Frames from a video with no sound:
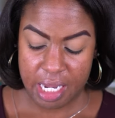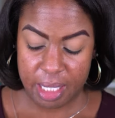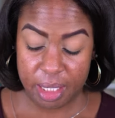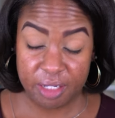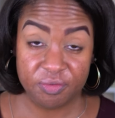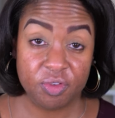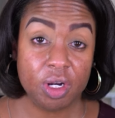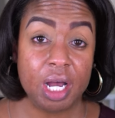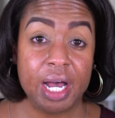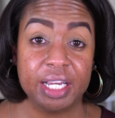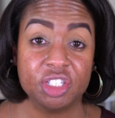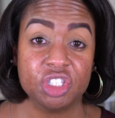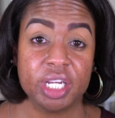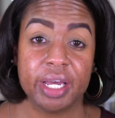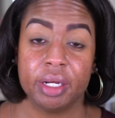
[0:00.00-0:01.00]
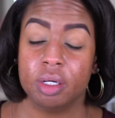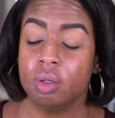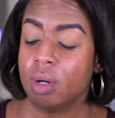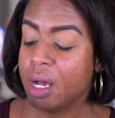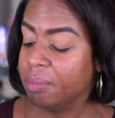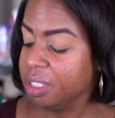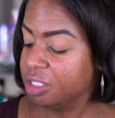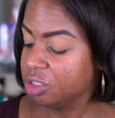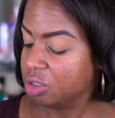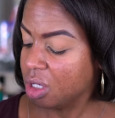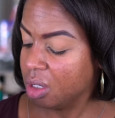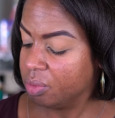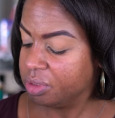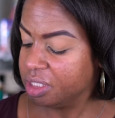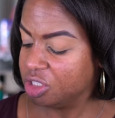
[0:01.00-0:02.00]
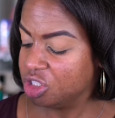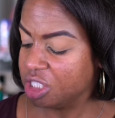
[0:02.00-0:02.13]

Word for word: And then for eyeshadow, I'm going to start with the